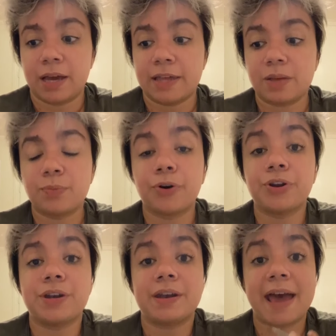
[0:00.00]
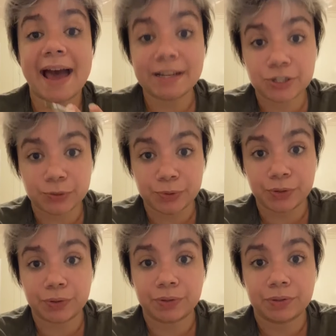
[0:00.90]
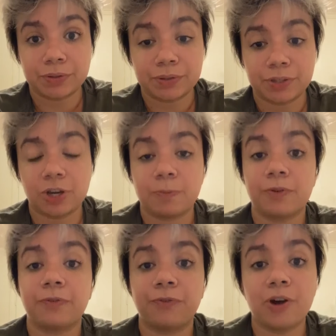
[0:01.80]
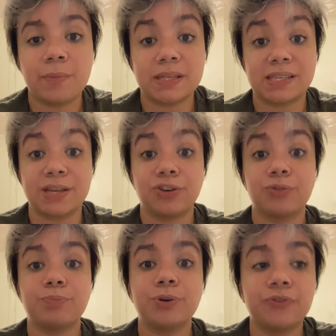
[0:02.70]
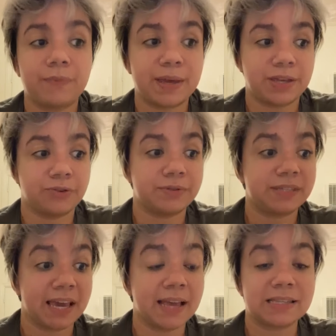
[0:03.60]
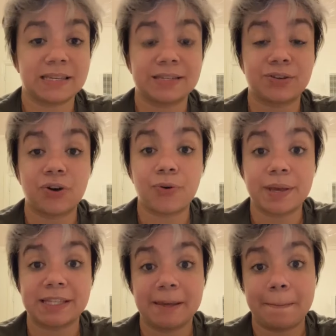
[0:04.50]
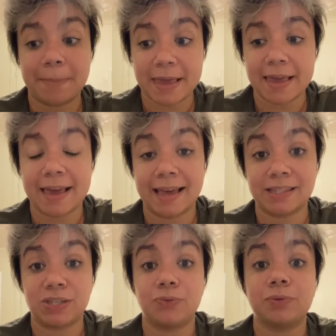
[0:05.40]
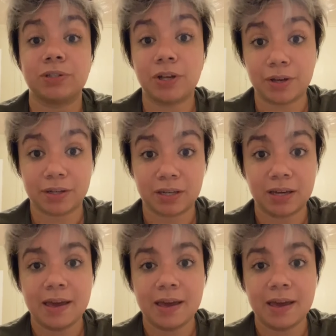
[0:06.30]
and the more natural your performance and your movement, your dance is going to be and to look.